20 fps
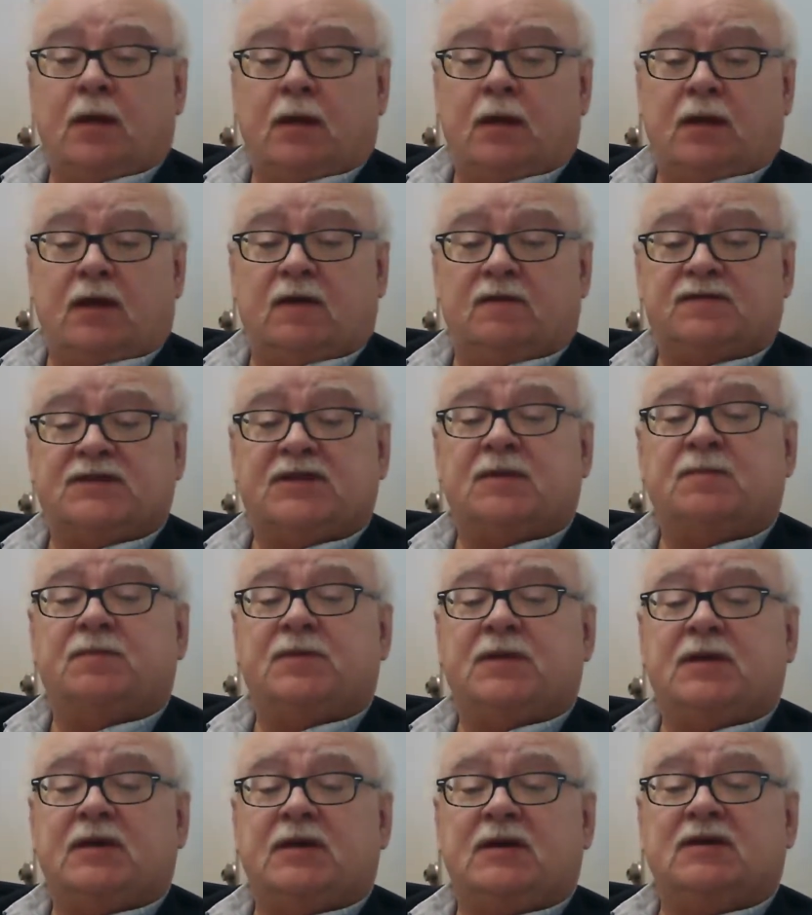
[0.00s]
if
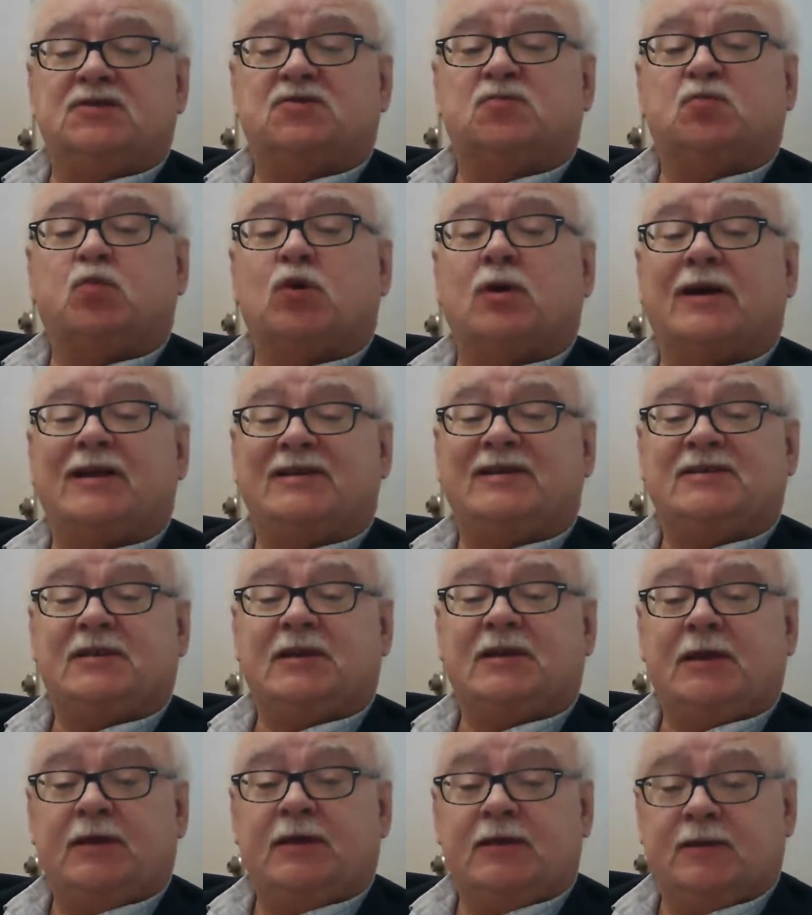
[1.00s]
something is
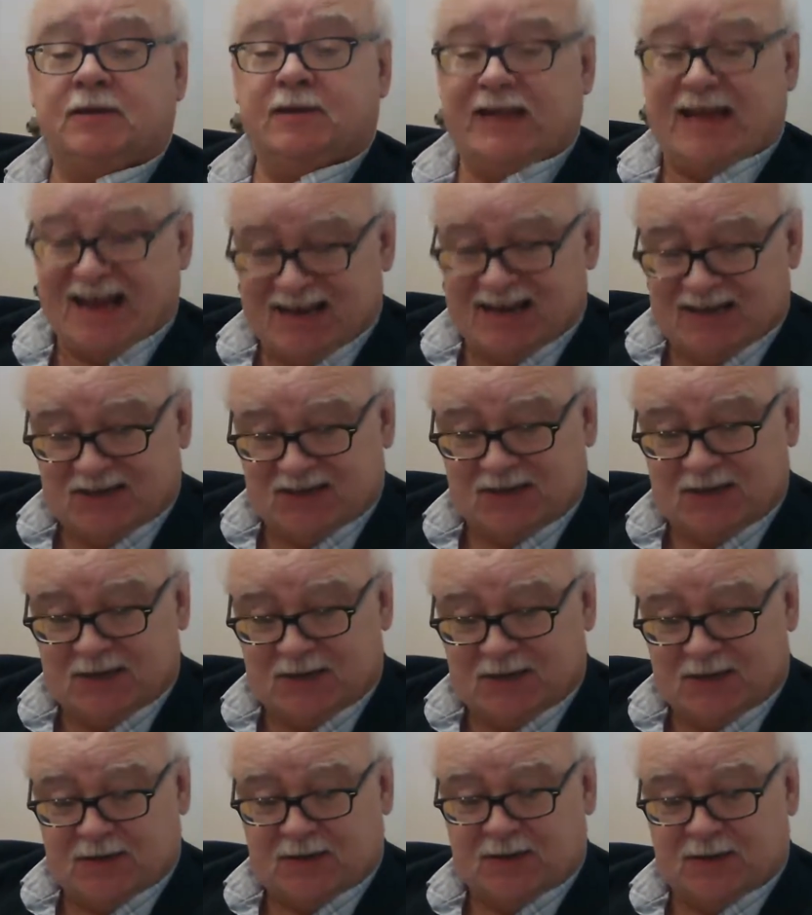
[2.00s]
price
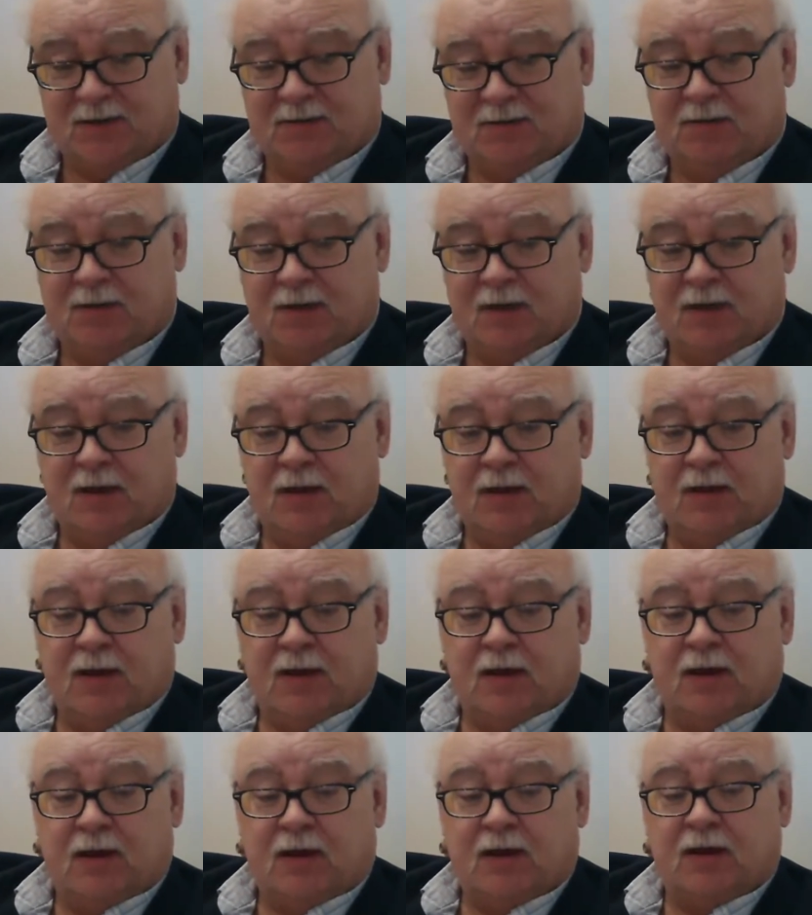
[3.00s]
elastic,
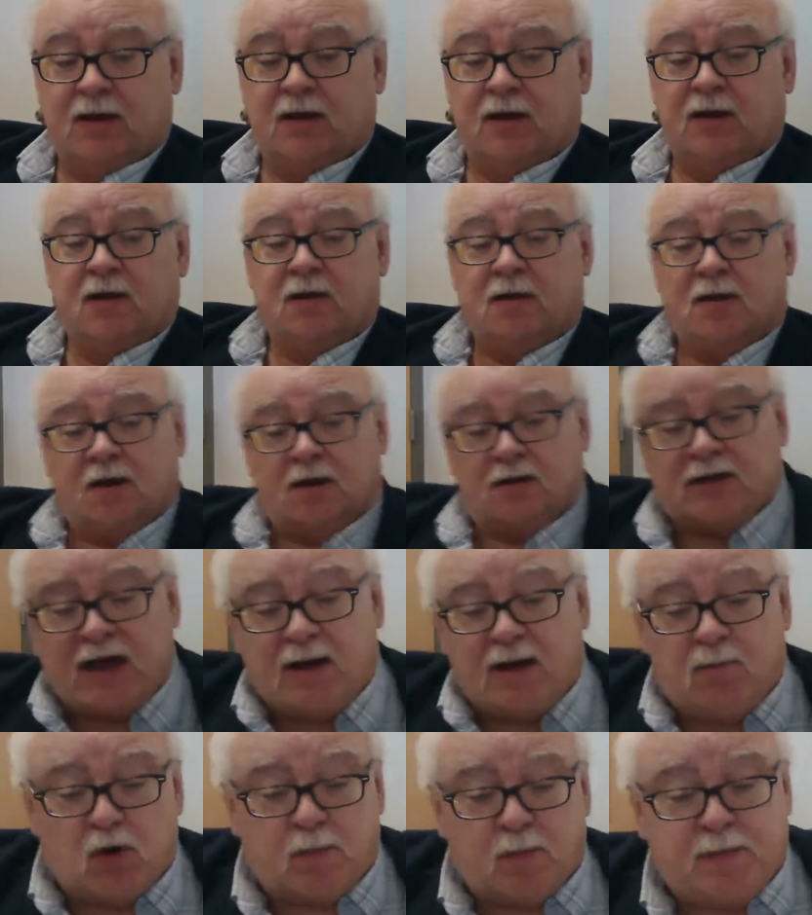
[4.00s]
a
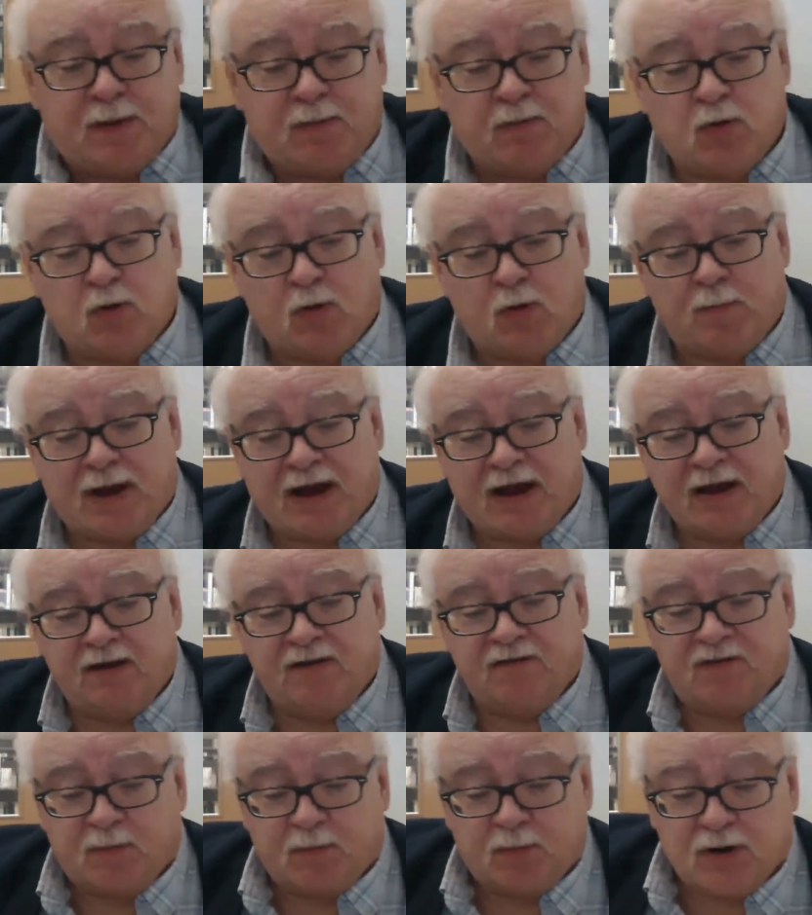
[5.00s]
lot more people will buy
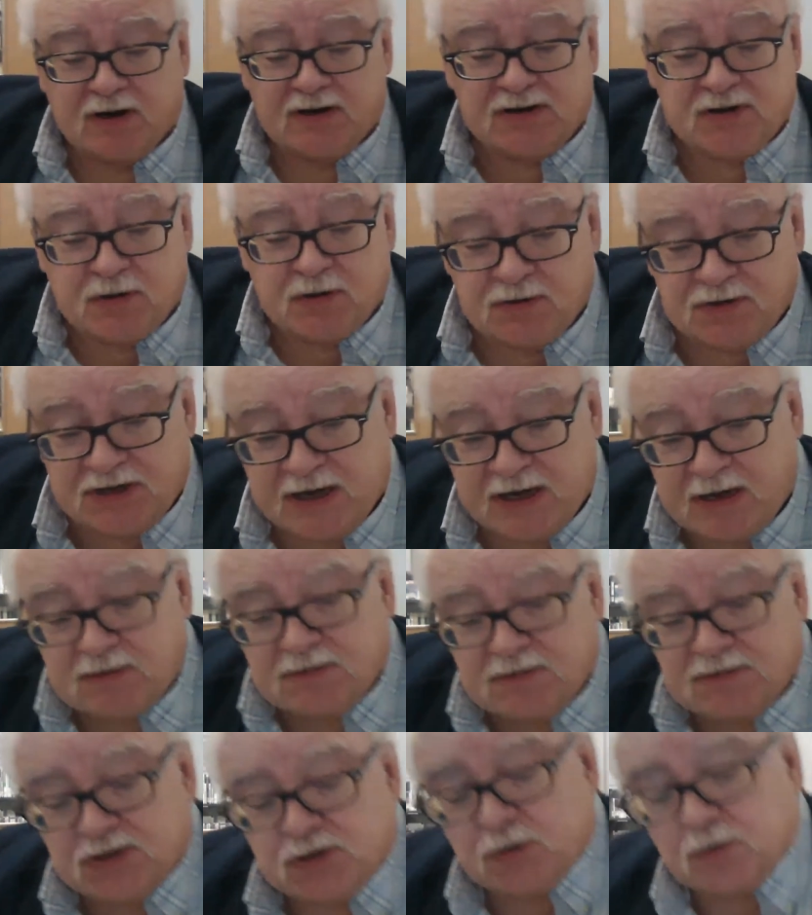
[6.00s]
it if the price goes
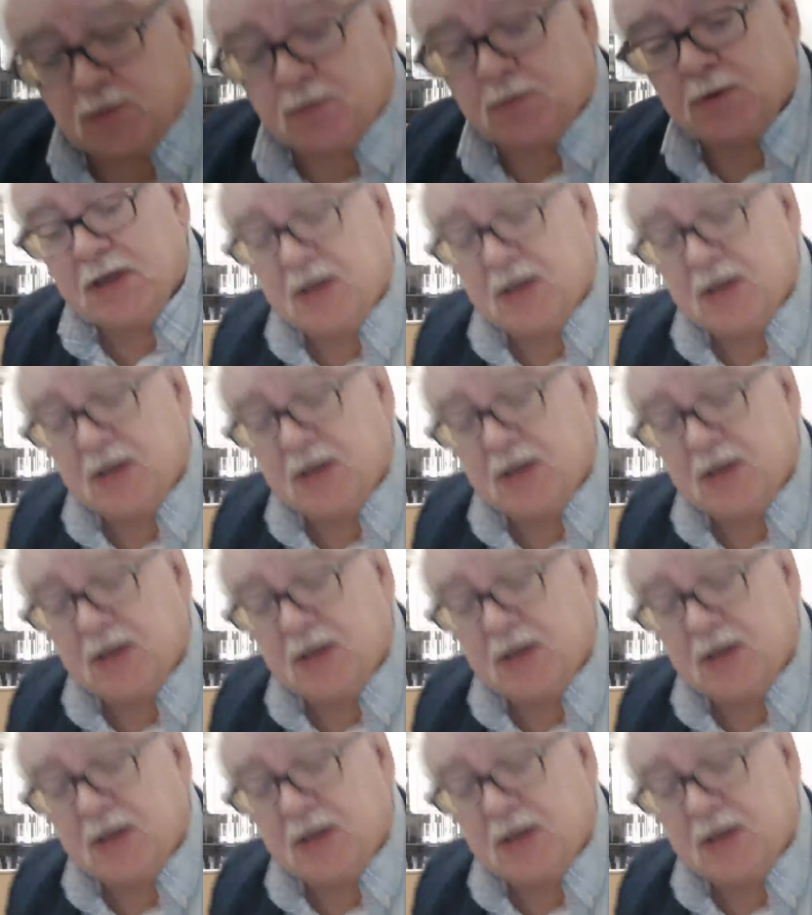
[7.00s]
down. So